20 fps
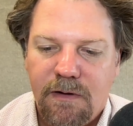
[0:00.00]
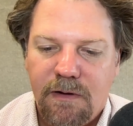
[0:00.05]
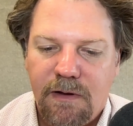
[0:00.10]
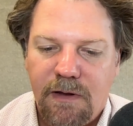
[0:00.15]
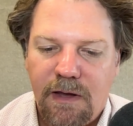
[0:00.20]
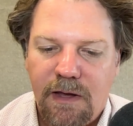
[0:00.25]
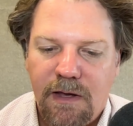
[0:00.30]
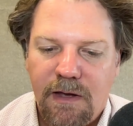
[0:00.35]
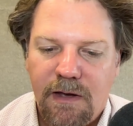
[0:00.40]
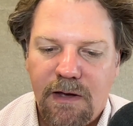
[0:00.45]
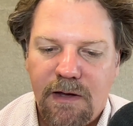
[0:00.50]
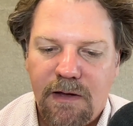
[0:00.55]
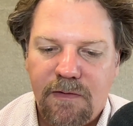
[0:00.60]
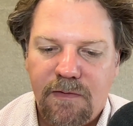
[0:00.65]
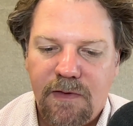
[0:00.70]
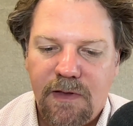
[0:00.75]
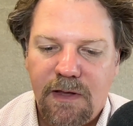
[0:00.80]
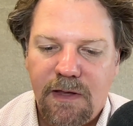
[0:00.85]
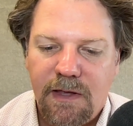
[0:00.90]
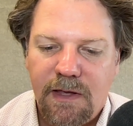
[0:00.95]
And
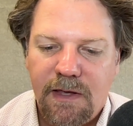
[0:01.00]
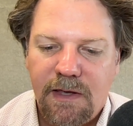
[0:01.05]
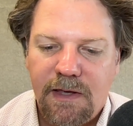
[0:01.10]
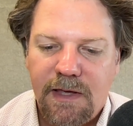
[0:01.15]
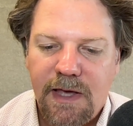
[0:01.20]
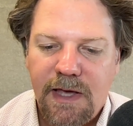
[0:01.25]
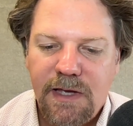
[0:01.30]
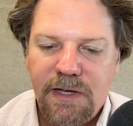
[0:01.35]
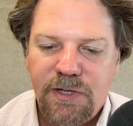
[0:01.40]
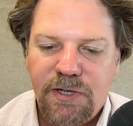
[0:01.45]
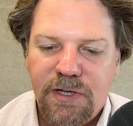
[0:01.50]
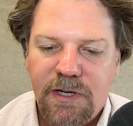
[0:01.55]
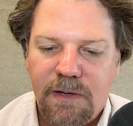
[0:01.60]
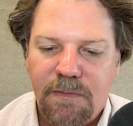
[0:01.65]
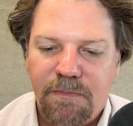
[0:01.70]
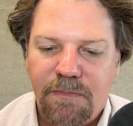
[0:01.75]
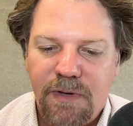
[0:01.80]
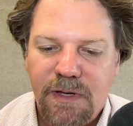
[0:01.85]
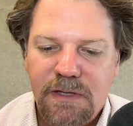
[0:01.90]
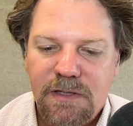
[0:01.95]
the engaged
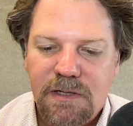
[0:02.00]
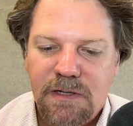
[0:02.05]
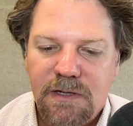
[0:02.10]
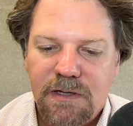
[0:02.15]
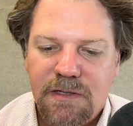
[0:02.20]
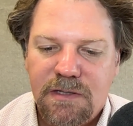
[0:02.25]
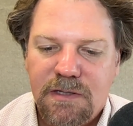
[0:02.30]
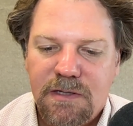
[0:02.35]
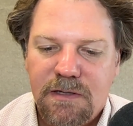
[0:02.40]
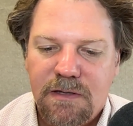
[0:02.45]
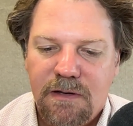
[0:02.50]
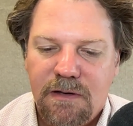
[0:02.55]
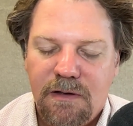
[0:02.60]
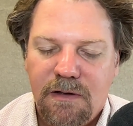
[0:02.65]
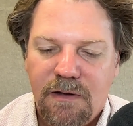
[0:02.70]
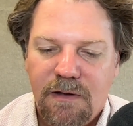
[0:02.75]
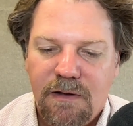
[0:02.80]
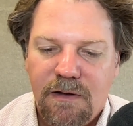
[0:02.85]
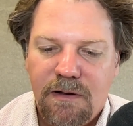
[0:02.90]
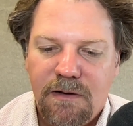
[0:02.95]
in business
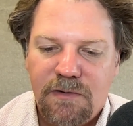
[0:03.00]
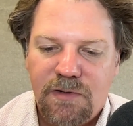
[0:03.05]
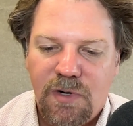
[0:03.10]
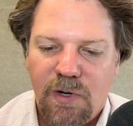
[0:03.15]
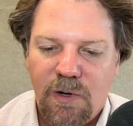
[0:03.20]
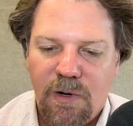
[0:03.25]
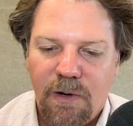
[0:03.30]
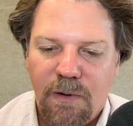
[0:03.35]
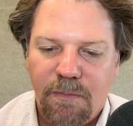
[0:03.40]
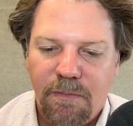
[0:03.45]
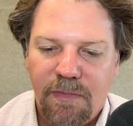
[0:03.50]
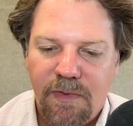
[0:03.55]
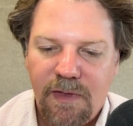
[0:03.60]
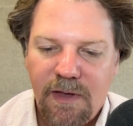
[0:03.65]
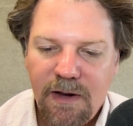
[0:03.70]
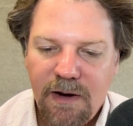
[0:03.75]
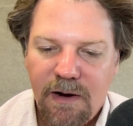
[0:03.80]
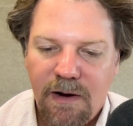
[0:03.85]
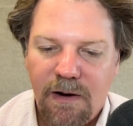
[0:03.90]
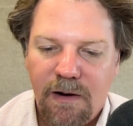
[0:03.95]
term
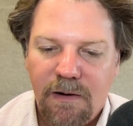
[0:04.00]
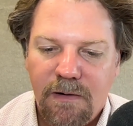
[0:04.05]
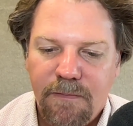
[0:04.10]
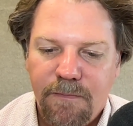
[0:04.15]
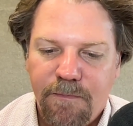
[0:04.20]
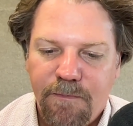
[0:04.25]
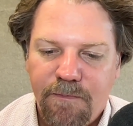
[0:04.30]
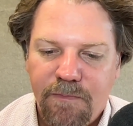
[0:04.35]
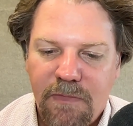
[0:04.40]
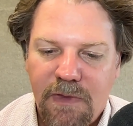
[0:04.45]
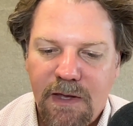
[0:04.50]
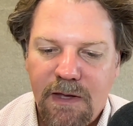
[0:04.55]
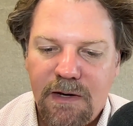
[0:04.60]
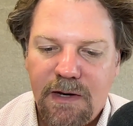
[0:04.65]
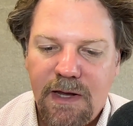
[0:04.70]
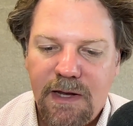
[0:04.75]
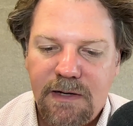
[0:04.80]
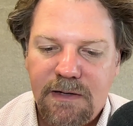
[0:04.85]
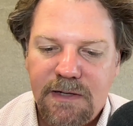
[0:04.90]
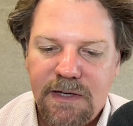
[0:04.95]
there in
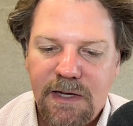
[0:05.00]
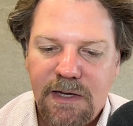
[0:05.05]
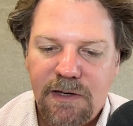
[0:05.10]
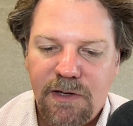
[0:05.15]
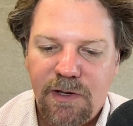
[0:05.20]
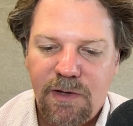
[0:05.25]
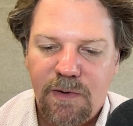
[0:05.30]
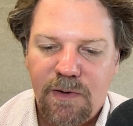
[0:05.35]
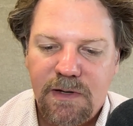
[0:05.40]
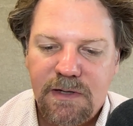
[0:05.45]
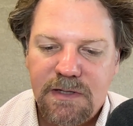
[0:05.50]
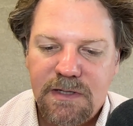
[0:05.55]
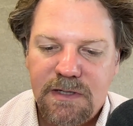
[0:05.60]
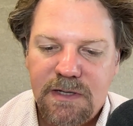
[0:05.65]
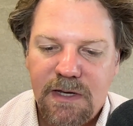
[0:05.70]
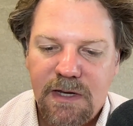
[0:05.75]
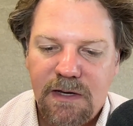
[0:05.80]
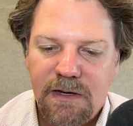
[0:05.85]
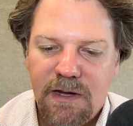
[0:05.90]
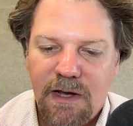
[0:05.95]
18
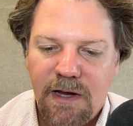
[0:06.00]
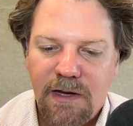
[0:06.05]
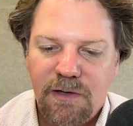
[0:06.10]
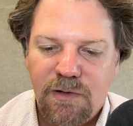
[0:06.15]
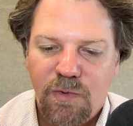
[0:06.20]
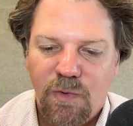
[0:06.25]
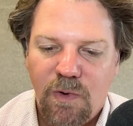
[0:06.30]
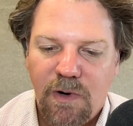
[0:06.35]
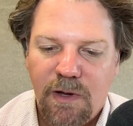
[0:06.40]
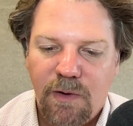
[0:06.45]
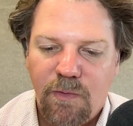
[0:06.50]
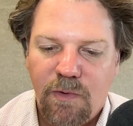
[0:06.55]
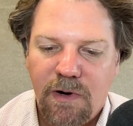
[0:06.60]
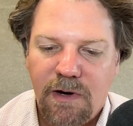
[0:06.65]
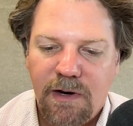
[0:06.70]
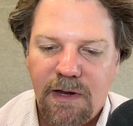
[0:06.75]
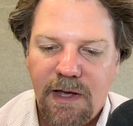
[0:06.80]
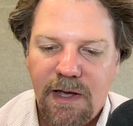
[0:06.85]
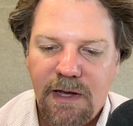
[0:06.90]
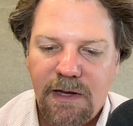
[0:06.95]
U.S.C.
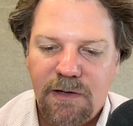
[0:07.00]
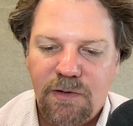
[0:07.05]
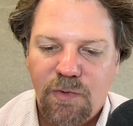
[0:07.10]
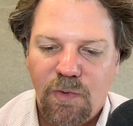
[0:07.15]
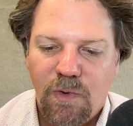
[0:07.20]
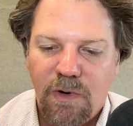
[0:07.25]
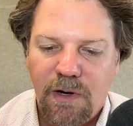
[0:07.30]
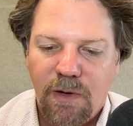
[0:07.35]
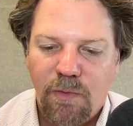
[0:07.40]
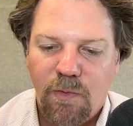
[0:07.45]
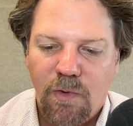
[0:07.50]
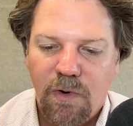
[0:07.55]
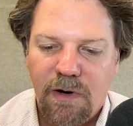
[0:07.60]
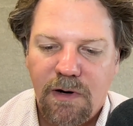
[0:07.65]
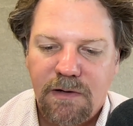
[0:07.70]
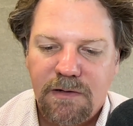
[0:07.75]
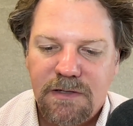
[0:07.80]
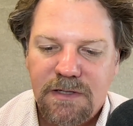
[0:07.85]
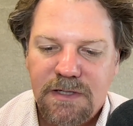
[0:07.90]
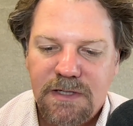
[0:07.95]

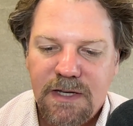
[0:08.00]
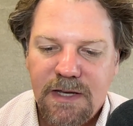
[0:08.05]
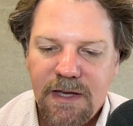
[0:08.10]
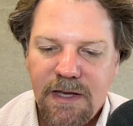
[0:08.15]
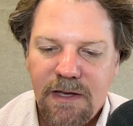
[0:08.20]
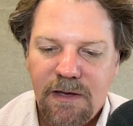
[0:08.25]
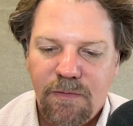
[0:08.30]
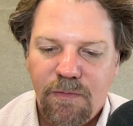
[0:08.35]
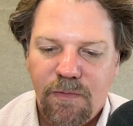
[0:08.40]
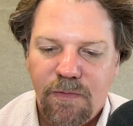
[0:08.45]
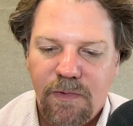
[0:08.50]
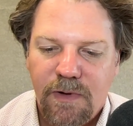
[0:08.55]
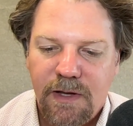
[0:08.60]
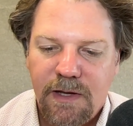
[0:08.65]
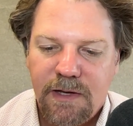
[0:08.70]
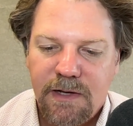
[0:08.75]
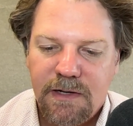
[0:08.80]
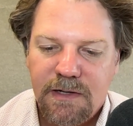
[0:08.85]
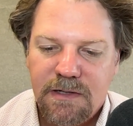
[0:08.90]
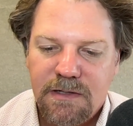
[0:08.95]
921A21C
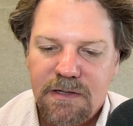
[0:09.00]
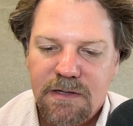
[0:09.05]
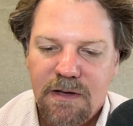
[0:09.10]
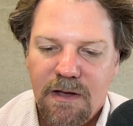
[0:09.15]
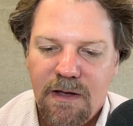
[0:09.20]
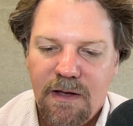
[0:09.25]
is